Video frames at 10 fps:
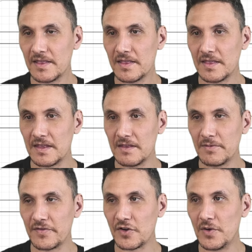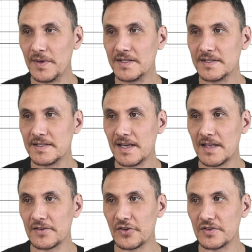with comments and
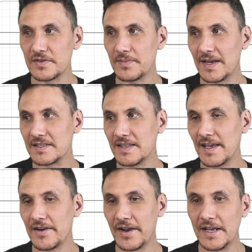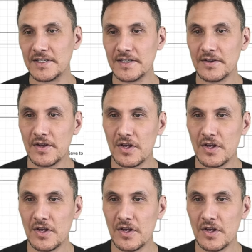it goes back to the AI agent,